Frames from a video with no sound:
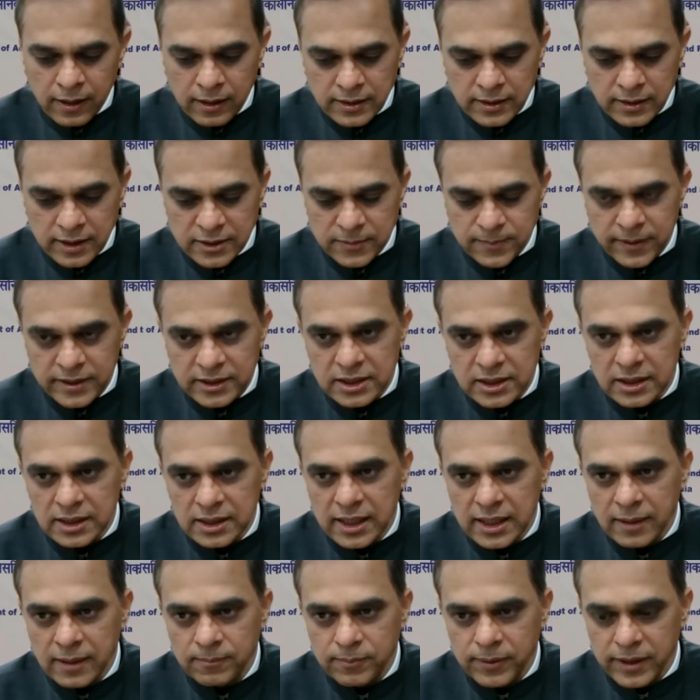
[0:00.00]
The special
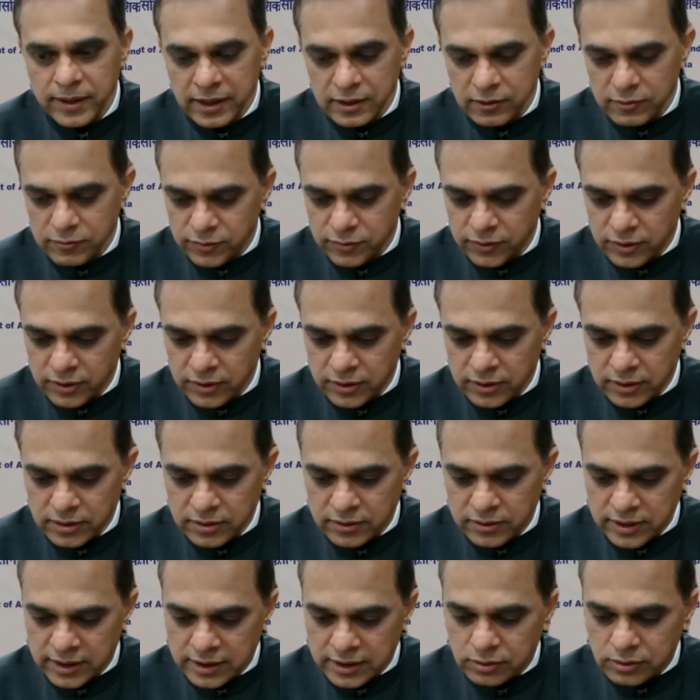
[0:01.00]
campaign for
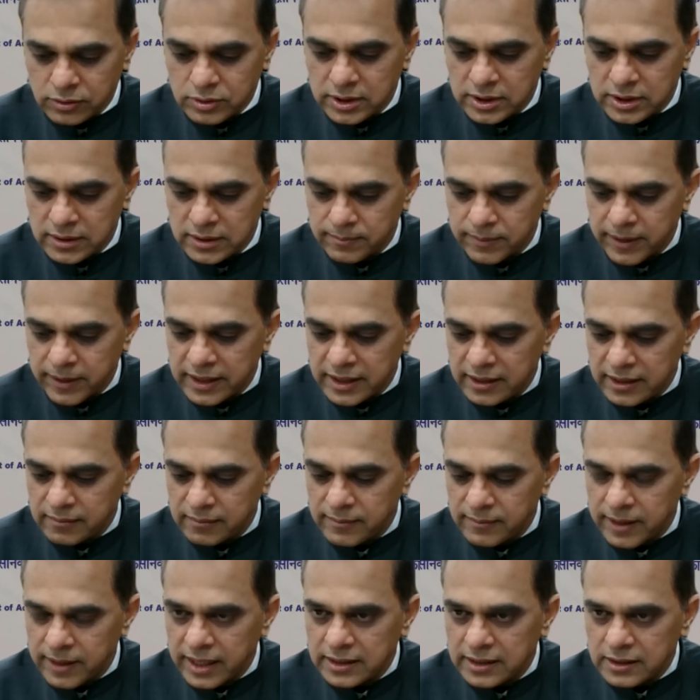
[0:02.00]
reducing pending
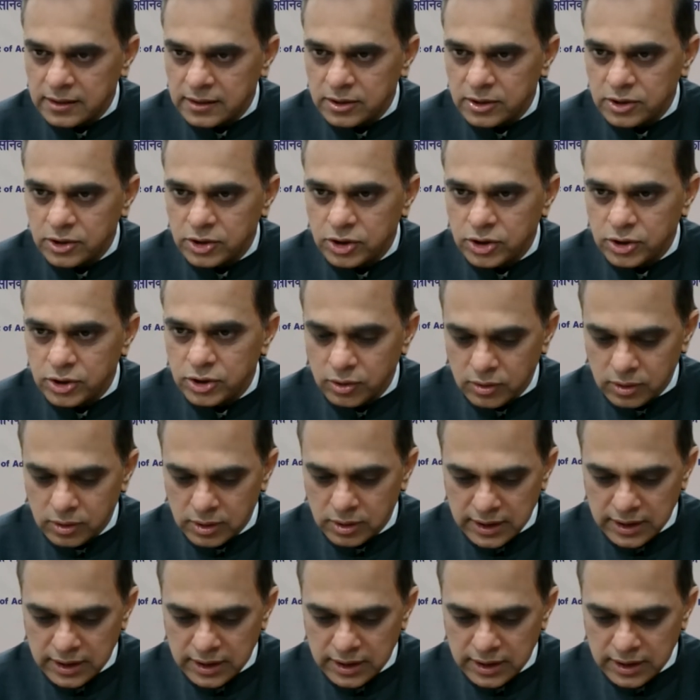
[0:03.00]
matters showed